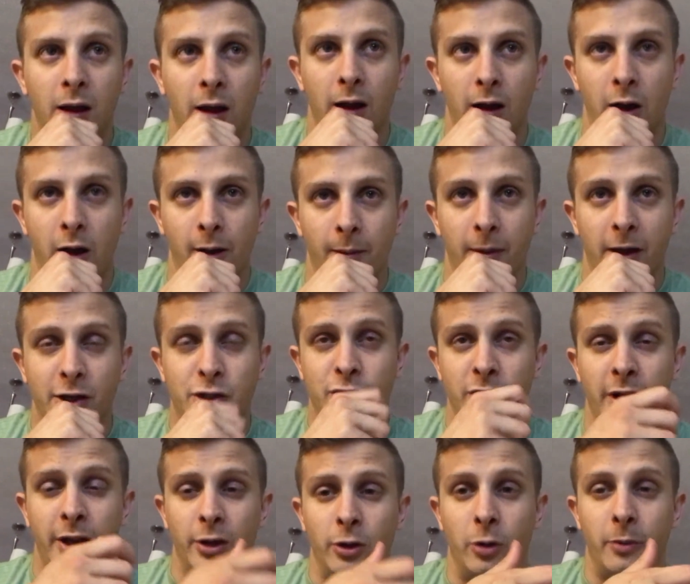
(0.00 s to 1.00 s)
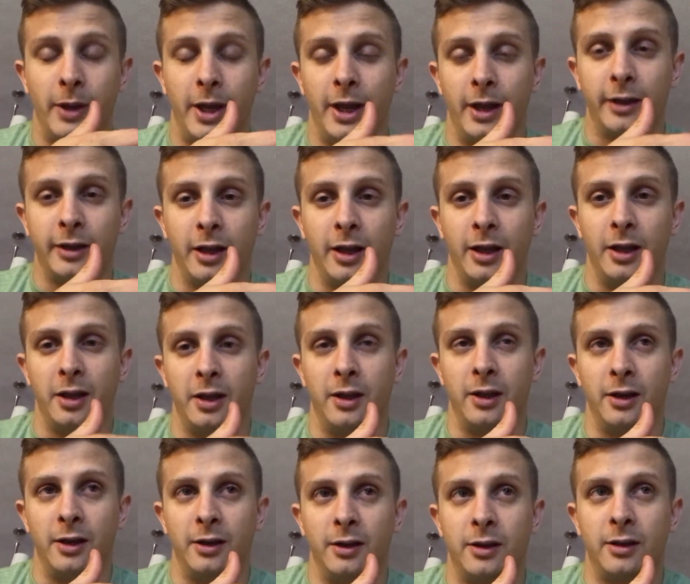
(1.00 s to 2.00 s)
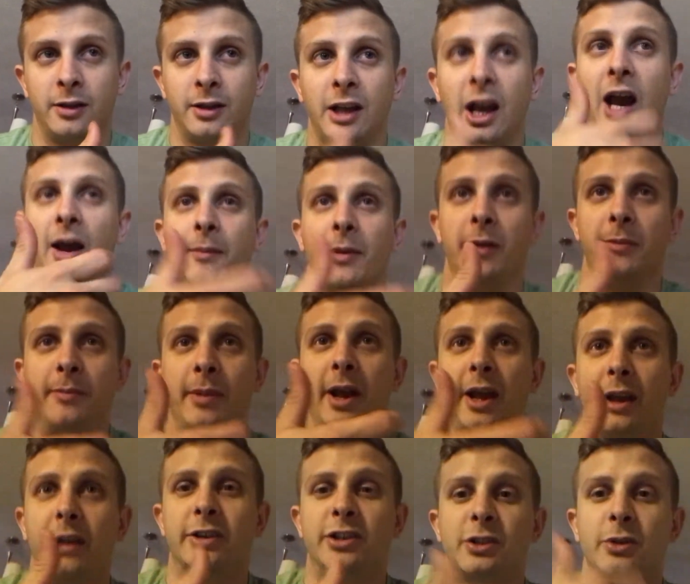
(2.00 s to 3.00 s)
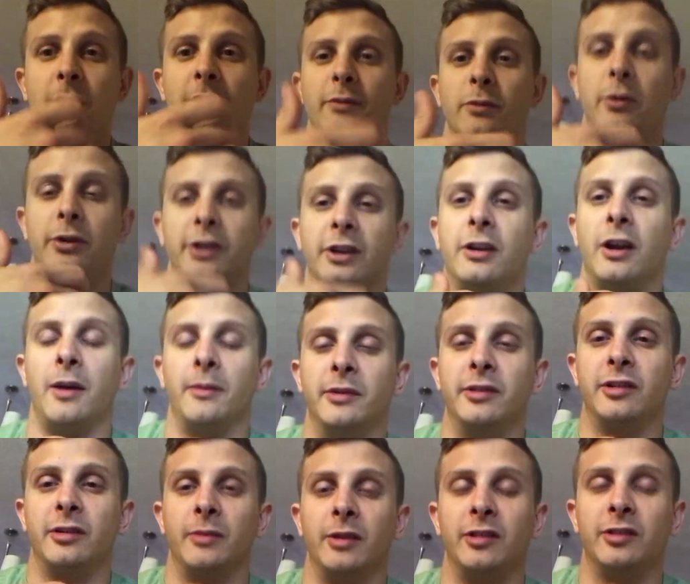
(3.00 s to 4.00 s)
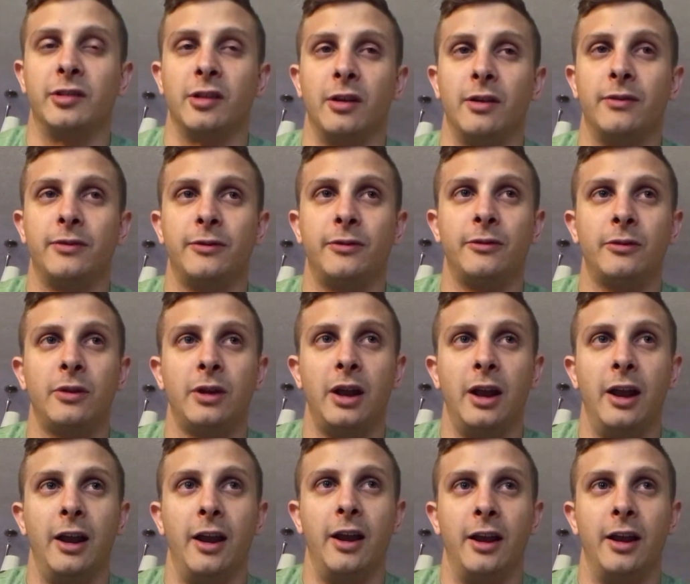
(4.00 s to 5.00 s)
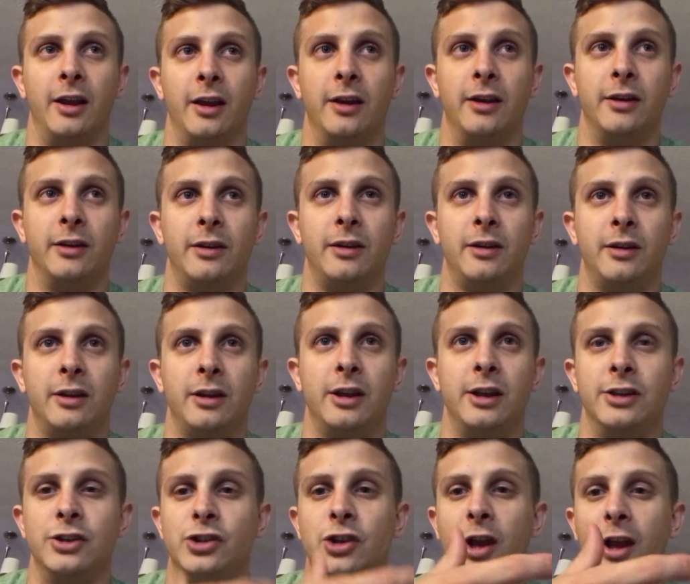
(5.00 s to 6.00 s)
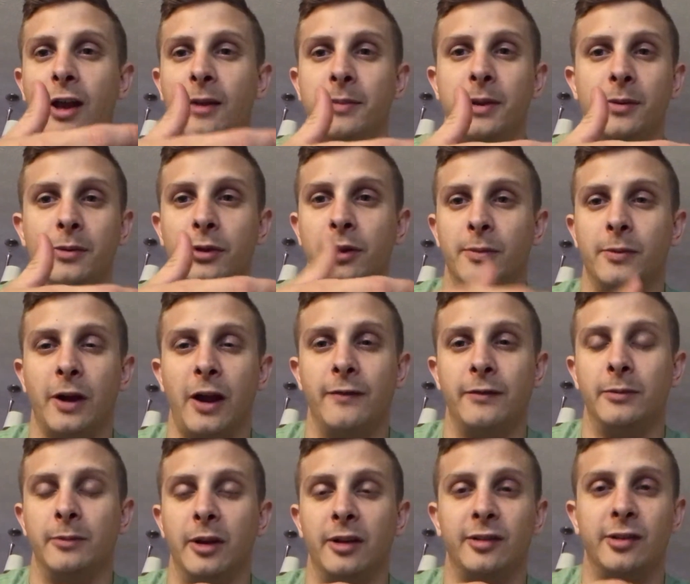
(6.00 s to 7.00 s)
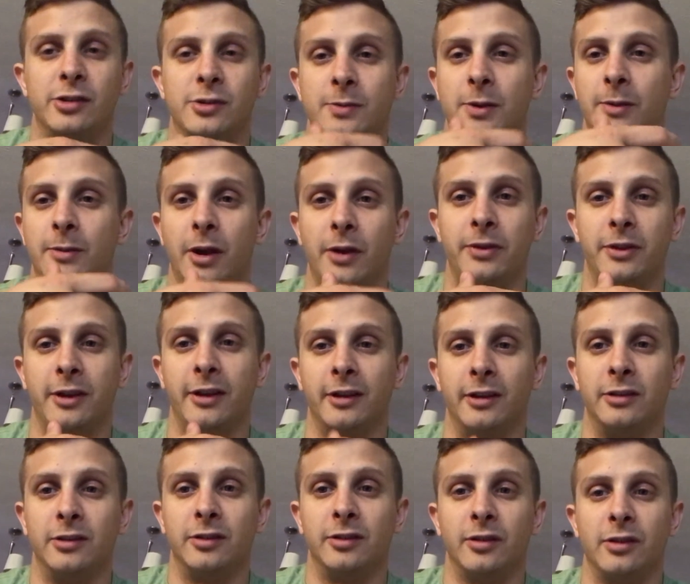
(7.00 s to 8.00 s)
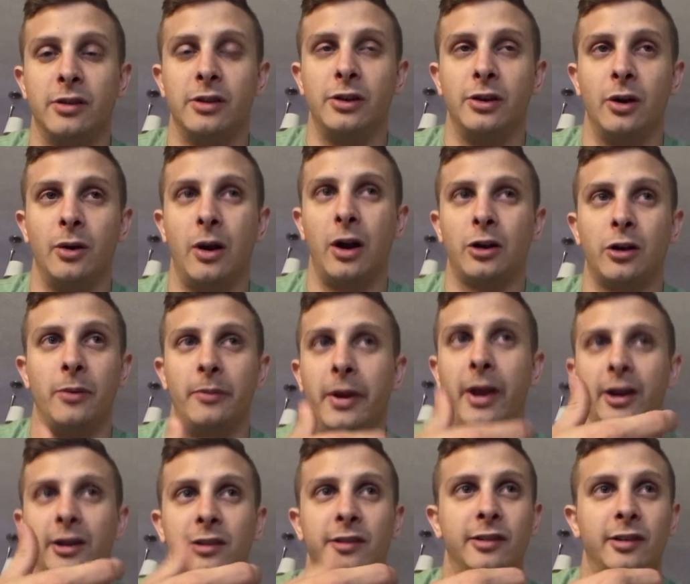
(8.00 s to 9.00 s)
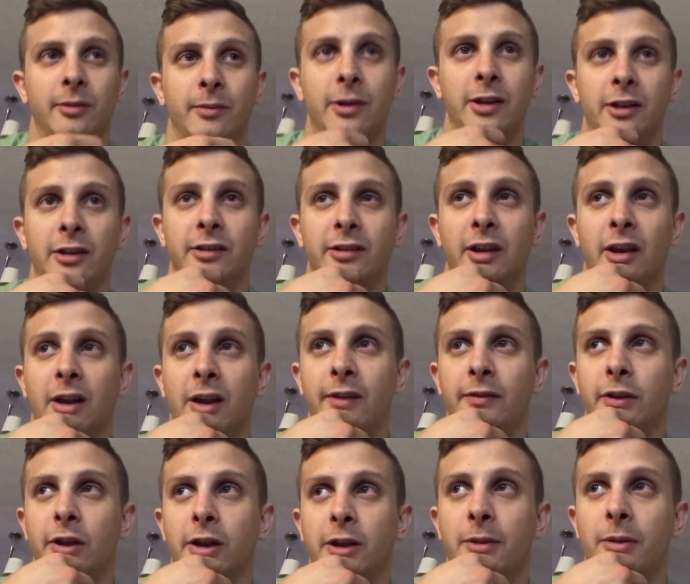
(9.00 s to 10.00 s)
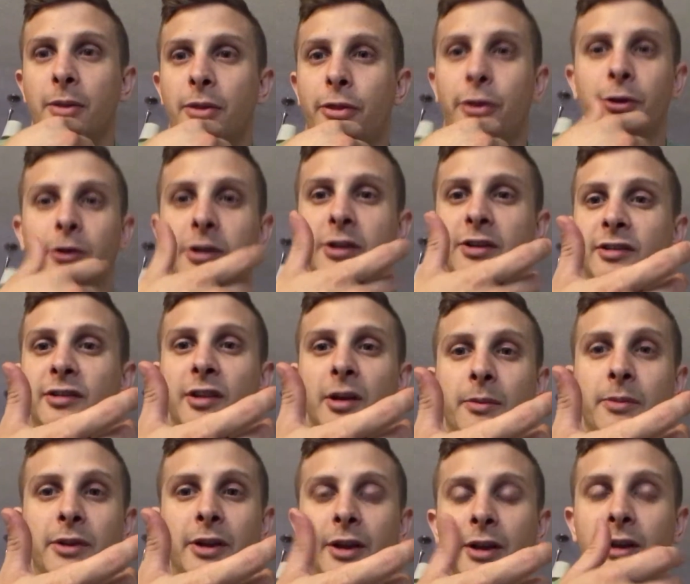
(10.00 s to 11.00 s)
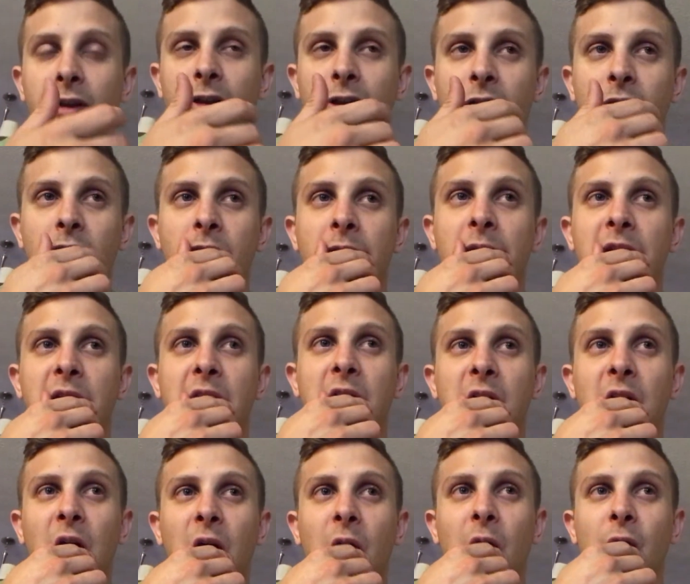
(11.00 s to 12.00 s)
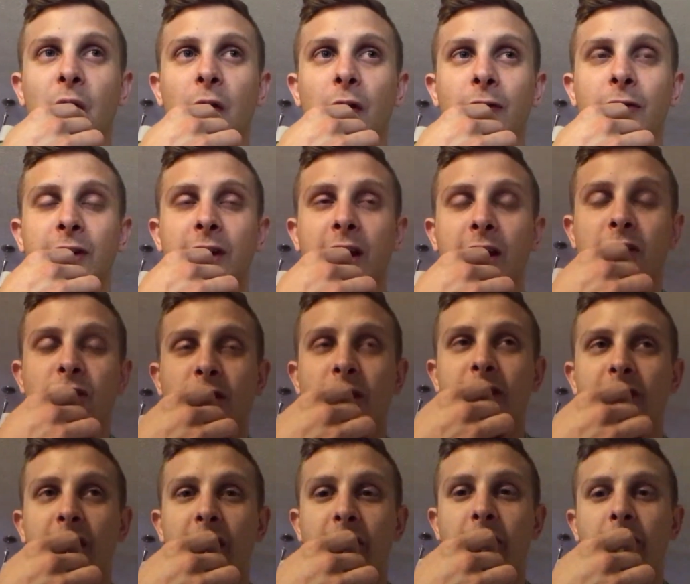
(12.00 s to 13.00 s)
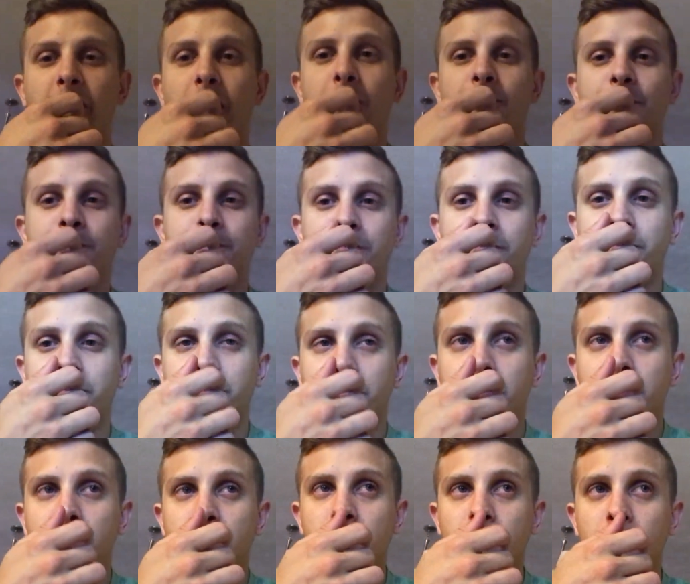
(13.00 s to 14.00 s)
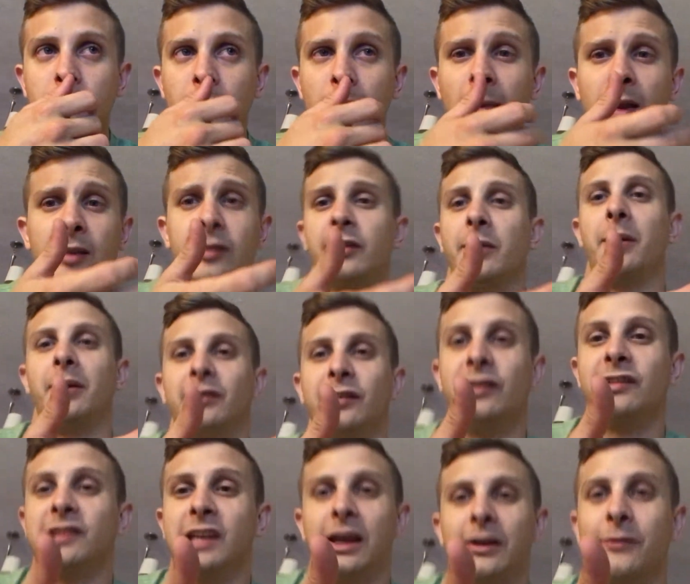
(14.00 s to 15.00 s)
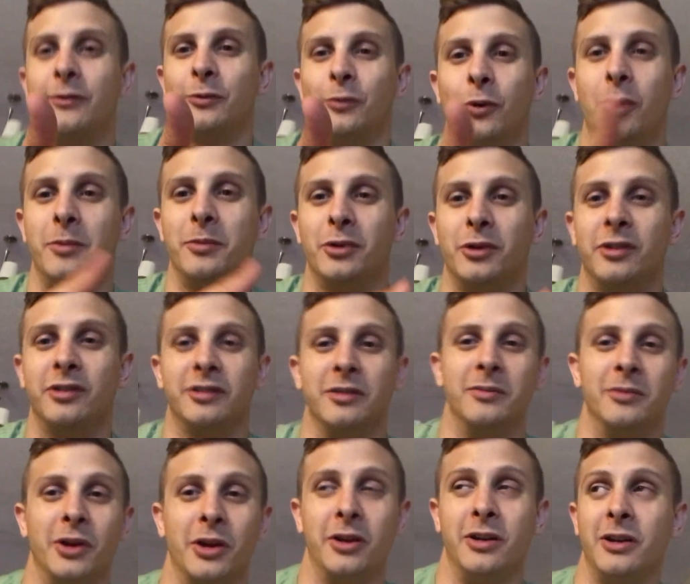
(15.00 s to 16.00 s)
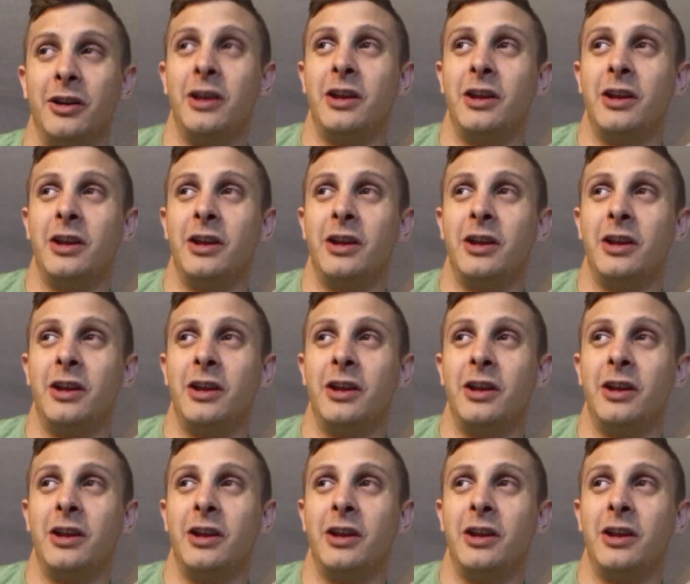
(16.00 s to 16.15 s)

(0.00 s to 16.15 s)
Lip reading: I try and go back and comment back to everyone that comments on my stuff. And in chat, people that private message me about things, I'll come back, and some days I'll have like 30 something, notifications on there. Sometimes it's 10 from one person, but